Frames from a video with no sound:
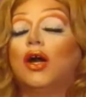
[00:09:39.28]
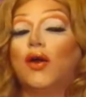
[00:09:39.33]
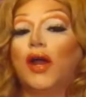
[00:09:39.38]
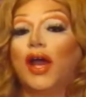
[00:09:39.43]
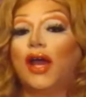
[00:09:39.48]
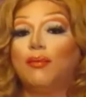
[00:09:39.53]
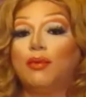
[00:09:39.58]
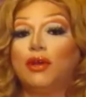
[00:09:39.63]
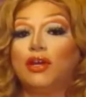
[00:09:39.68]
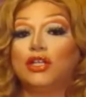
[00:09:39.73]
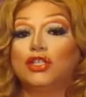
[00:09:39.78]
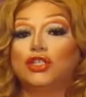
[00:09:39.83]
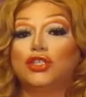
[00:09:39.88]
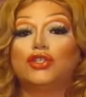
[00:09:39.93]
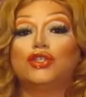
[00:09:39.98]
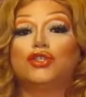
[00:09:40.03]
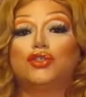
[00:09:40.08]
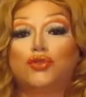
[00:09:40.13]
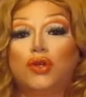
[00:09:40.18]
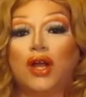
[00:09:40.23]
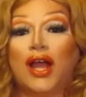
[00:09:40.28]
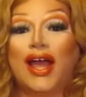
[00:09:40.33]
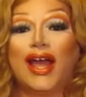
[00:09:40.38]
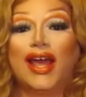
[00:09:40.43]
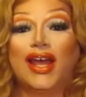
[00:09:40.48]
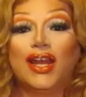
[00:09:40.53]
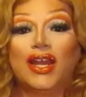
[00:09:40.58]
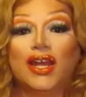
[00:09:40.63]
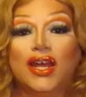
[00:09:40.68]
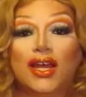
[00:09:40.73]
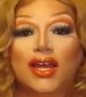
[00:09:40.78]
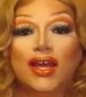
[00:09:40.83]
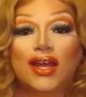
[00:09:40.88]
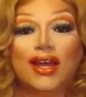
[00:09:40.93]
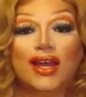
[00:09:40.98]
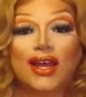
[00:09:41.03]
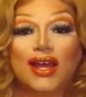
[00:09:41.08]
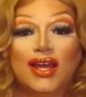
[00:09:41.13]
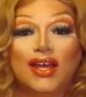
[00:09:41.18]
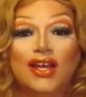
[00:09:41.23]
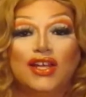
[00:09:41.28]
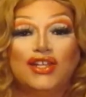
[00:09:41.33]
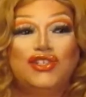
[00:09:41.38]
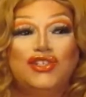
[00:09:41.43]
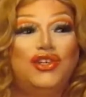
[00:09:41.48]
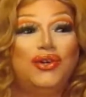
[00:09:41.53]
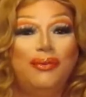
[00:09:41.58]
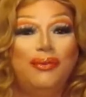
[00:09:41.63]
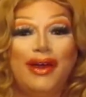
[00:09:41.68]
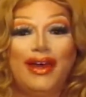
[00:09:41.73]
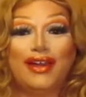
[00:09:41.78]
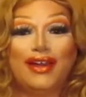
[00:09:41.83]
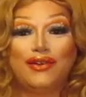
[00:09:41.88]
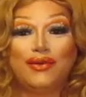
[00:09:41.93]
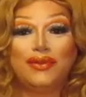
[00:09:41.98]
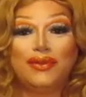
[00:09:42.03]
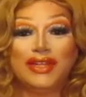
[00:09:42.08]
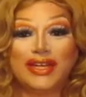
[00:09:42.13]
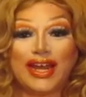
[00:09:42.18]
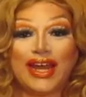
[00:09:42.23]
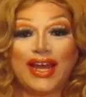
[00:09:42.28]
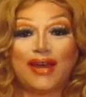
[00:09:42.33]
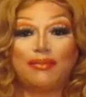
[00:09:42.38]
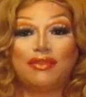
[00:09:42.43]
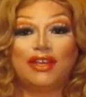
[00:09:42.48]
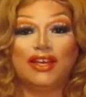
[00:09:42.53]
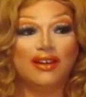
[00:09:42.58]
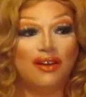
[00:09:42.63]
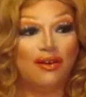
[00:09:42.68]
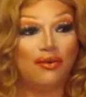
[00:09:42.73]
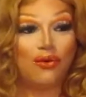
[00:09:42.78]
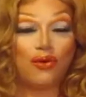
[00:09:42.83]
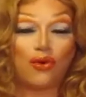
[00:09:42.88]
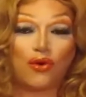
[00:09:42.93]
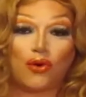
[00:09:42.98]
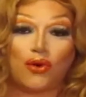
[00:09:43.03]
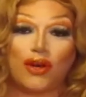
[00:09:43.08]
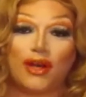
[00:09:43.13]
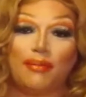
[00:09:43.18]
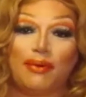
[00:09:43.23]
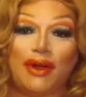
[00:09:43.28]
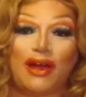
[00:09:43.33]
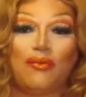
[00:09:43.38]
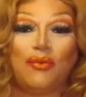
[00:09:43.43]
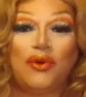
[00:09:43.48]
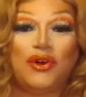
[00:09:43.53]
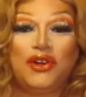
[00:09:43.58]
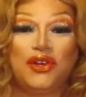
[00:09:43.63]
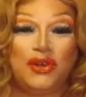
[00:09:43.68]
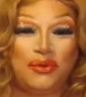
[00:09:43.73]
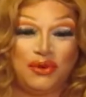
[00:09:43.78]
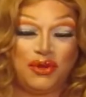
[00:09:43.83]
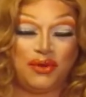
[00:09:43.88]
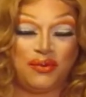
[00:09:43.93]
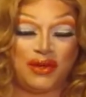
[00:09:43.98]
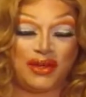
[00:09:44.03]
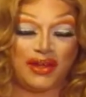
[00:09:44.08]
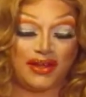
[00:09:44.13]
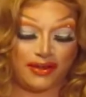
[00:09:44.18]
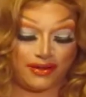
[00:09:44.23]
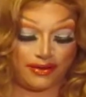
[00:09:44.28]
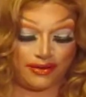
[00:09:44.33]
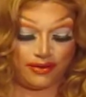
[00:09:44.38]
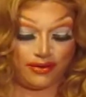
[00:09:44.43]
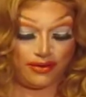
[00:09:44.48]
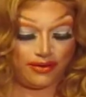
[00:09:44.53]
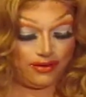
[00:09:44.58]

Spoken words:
Okay, bitch? Strut. Do it. Do the damn thing. Don't creep out. What are you doing?